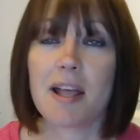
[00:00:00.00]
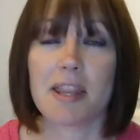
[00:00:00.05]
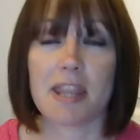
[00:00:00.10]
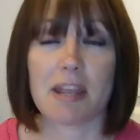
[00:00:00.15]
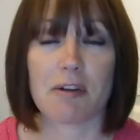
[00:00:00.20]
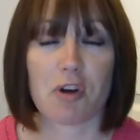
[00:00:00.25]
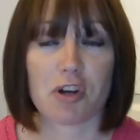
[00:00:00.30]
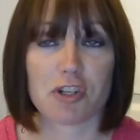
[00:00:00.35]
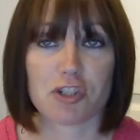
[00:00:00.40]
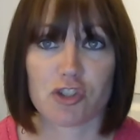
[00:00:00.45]

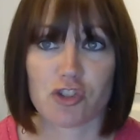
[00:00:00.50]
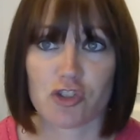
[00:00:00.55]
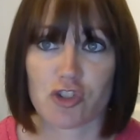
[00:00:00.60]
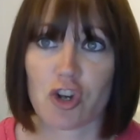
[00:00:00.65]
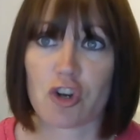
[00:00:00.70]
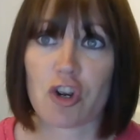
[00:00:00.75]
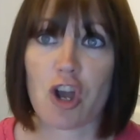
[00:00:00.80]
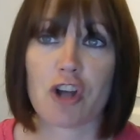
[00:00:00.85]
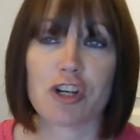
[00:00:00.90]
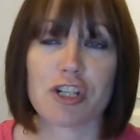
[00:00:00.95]
There are
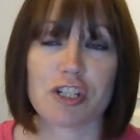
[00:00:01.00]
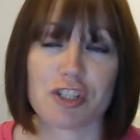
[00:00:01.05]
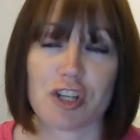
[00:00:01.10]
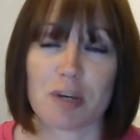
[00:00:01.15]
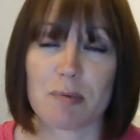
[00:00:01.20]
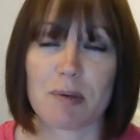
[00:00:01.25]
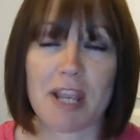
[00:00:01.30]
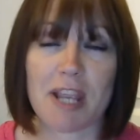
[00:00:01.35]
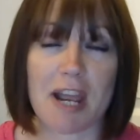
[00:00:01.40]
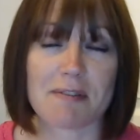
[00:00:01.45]
only
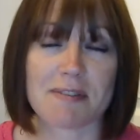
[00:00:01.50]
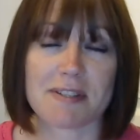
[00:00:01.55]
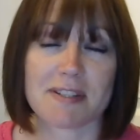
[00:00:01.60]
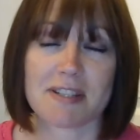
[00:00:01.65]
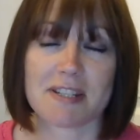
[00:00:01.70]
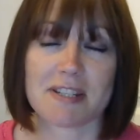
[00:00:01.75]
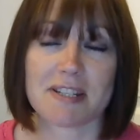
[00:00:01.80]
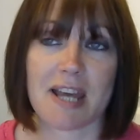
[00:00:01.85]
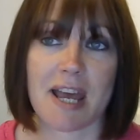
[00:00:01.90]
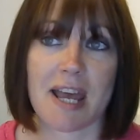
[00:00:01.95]
so many hours in
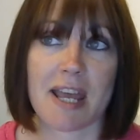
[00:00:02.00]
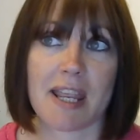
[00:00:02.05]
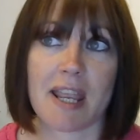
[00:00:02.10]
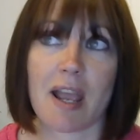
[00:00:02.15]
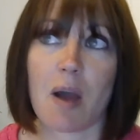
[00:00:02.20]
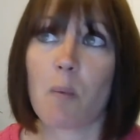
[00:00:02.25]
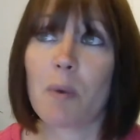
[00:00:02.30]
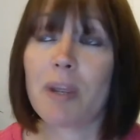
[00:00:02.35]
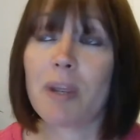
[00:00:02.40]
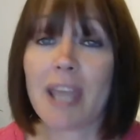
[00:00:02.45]
the
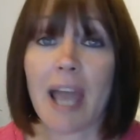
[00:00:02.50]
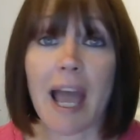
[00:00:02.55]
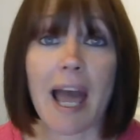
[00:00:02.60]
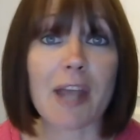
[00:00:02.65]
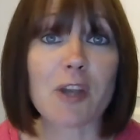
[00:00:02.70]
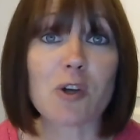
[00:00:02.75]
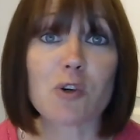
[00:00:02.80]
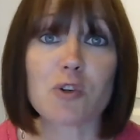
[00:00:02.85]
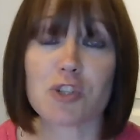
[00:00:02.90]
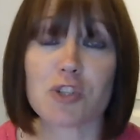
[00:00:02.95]
day. We
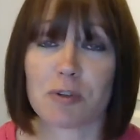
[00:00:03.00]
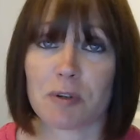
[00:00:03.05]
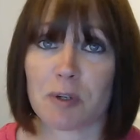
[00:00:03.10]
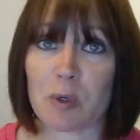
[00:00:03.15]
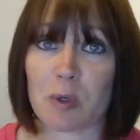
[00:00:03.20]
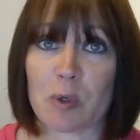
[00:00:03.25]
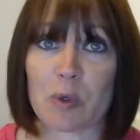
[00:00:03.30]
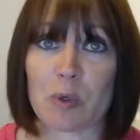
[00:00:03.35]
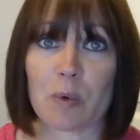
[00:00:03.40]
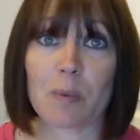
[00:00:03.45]
cannot do it
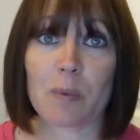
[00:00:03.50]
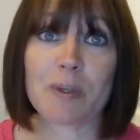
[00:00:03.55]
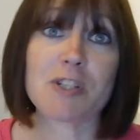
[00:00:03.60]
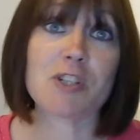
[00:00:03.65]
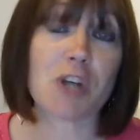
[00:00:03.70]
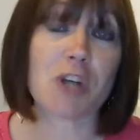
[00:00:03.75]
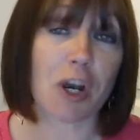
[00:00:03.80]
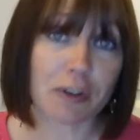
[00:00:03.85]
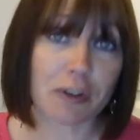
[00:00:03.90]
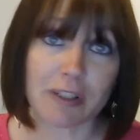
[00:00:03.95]
all. We
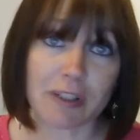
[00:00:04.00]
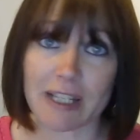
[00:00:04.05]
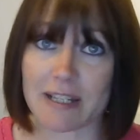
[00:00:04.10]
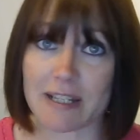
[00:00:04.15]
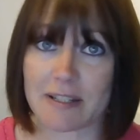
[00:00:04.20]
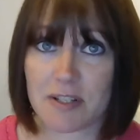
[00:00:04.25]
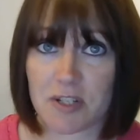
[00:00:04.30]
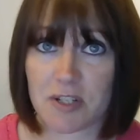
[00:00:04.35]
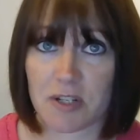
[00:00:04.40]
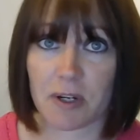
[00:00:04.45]
don't
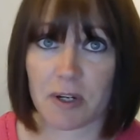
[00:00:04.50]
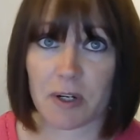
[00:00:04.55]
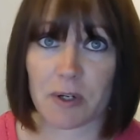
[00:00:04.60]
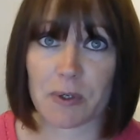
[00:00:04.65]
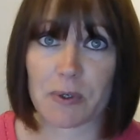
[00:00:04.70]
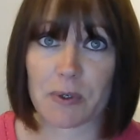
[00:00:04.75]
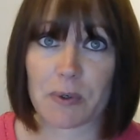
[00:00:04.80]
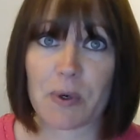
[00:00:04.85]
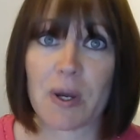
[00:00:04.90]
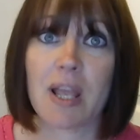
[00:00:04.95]
need to do it
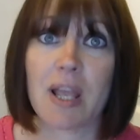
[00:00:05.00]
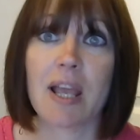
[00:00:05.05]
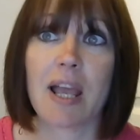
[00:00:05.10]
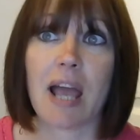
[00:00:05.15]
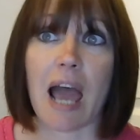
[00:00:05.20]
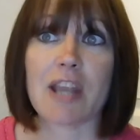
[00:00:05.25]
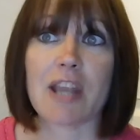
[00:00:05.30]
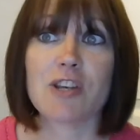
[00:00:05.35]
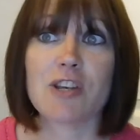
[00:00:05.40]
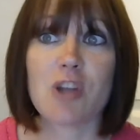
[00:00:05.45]
all.
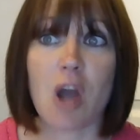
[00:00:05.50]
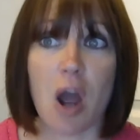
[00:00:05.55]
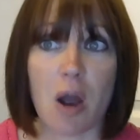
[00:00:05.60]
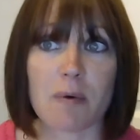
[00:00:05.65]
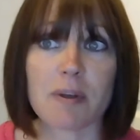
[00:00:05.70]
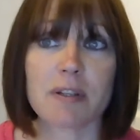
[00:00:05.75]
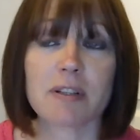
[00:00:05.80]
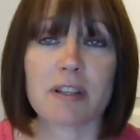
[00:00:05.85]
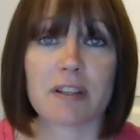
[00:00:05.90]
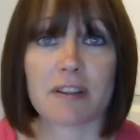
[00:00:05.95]
And
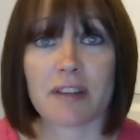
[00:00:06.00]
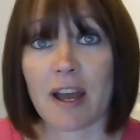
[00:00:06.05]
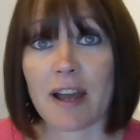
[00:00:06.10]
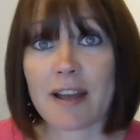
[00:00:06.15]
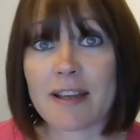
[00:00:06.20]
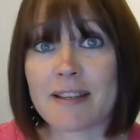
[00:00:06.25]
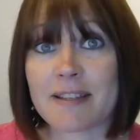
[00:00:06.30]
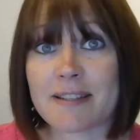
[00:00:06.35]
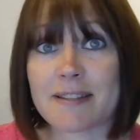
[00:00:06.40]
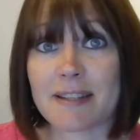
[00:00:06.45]
knowing that
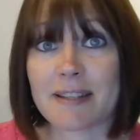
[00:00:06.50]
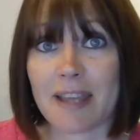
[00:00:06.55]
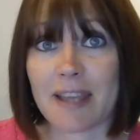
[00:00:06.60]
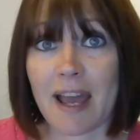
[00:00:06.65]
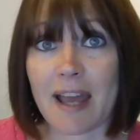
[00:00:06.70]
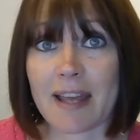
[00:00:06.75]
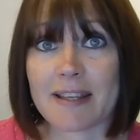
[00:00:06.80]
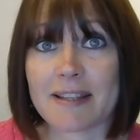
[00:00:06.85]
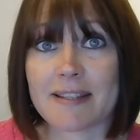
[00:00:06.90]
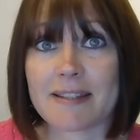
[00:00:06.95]
that is the
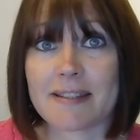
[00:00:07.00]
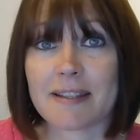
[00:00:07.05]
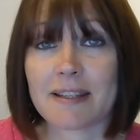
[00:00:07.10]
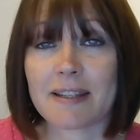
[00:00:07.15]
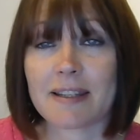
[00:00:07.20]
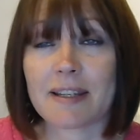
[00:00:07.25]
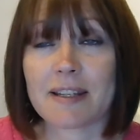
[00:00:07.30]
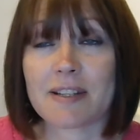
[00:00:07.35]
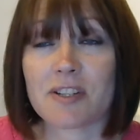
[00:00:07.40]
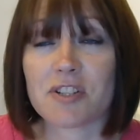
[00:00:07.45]
case
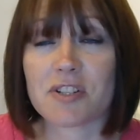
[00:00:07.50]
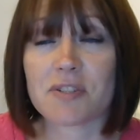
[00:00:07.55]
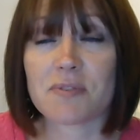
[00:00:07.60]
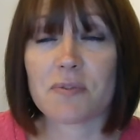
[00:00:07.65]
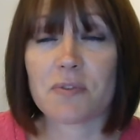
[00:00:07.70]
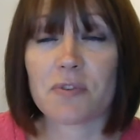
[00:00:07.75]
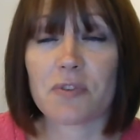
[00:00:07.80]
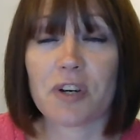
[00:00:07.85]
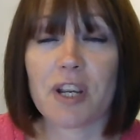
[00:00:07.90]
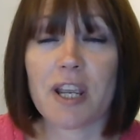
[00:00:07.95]
can just
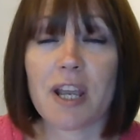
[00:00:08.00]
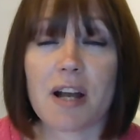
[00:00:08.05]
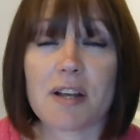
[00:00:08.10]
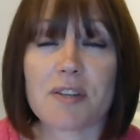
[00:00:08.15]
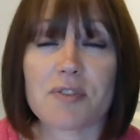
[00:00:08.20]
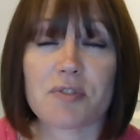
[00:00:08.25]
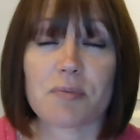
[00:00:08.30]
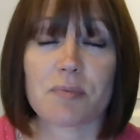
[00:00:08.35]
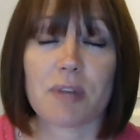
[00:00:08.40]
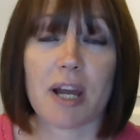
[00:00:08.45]
free
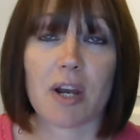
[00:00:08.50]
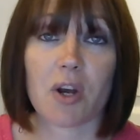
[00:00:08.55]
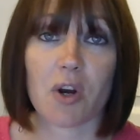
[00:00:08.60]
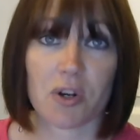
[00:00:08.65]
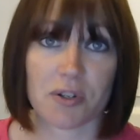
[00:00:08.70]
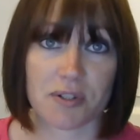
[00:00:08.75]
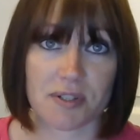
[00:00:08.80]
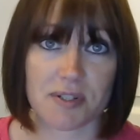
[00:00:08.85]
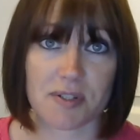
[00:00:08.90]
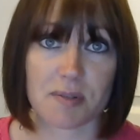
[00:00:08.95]
us from that
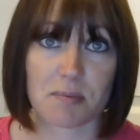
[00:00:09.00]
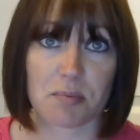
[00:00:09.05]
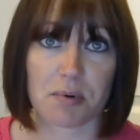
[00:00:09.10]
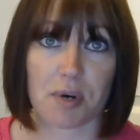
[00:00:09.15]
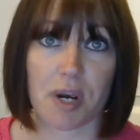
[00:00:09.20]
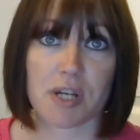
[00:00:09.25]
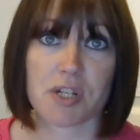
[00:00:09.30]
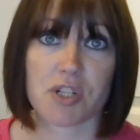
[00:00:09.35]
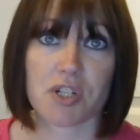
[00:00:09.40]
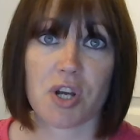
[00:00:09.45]
constant
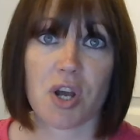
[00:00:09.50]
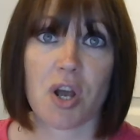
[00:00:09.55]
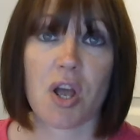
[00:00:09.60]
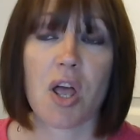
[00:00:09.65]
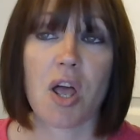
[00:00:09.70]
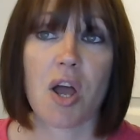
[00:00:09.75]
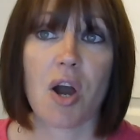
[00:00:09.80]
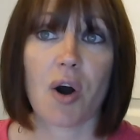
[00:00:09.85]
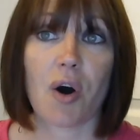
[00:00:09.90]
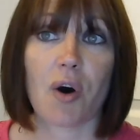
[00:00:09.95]
pressure
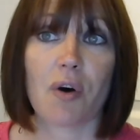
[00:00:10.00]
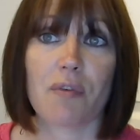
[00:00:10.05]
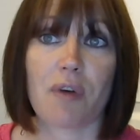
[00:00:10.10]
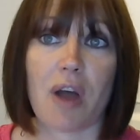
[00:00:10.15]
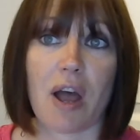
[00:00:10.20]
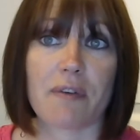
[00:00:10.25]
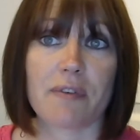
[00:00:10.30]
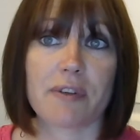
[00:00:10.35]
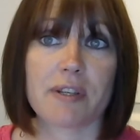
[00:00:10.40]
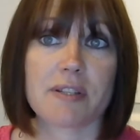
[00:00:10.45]
of
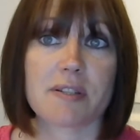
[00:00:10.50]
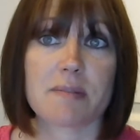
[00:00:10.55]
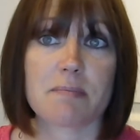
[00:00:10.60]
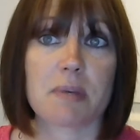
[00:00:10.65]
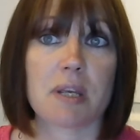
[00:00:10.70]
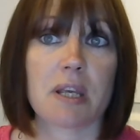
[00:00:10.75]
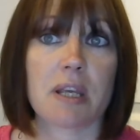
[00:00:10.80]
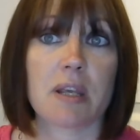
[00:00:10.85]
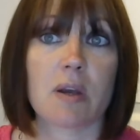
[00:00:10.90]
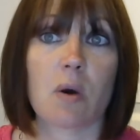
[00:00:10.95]
having to
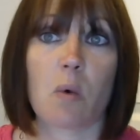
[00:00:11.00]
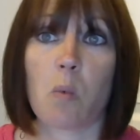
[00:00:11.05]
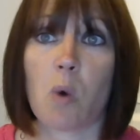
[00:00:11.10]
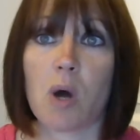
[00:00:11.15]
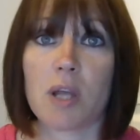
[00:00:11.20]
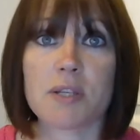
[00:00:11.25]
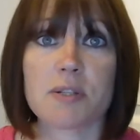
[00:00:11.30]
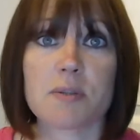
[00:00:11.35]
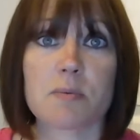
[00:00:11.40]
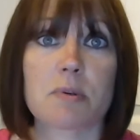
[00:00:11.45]
be
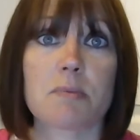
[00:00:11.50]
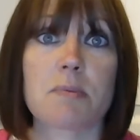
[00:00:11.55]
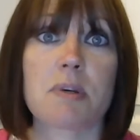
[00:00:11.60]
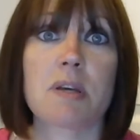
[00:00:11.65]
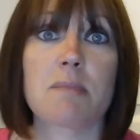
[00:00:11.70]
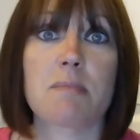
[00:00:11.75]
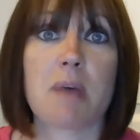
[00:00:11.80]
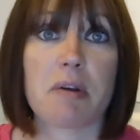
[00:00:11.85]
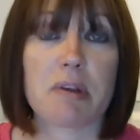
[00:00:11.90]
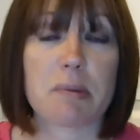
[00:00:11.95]
Wonder
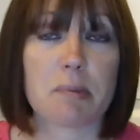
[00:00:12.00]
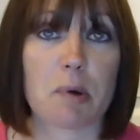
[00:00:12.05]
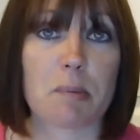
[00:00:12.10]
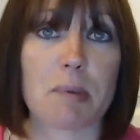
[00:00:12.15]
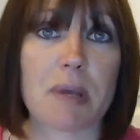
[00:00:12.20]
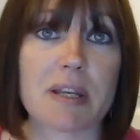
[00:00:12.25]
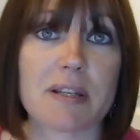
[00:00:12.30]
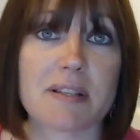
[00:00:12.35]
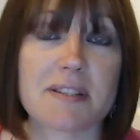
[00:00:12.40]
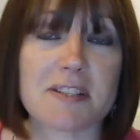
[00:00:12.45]
Woman, Mary
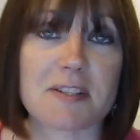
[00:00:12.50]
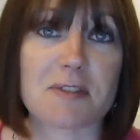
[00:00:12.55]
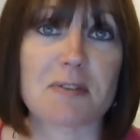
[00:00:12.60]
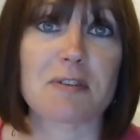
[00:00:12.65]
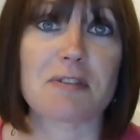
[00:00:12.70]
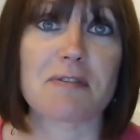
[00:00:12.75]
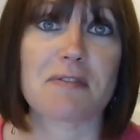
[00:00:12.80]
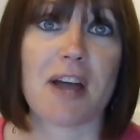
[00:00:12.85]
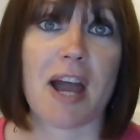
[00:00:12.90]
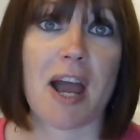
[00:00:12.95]
Poppins, and
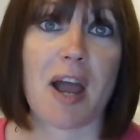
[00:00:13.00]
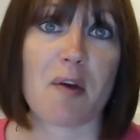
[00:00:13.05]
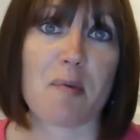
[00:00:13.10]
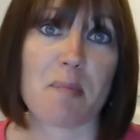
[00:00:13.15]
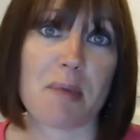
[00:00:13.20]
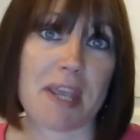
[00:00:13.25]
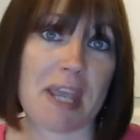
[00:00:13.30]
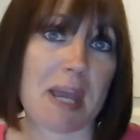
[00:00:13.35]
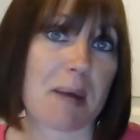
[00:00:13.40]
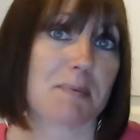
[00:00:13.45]
all of that, of
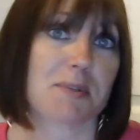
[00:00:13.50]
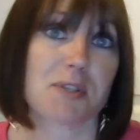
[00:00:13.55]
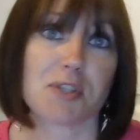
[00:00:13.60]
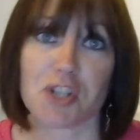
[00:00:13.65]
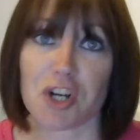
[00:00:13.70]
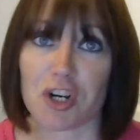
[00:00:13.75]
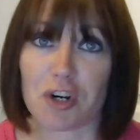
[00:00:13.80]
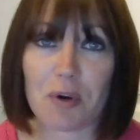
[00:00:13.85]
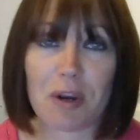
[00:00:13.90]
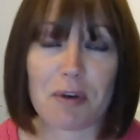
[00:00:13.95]
being able to
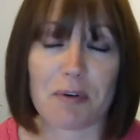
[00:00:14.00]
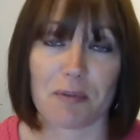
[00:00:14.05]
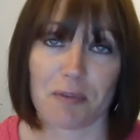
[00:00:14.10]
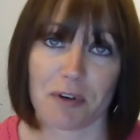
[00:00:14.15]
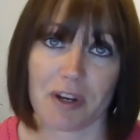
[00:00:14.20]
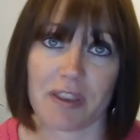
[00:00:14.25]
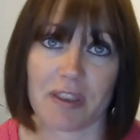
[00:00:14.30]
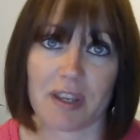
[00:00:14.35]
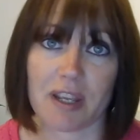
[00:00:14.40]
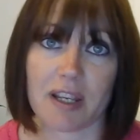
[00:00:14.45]
juggle
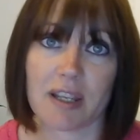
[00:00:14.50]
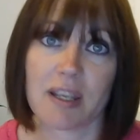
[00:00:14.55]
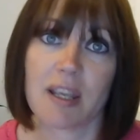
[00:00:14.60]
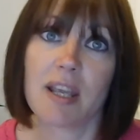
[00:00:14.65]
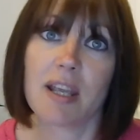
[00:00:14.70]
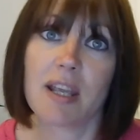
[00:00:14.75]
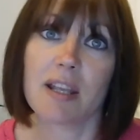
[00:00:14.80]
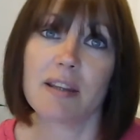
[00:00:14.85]
everything.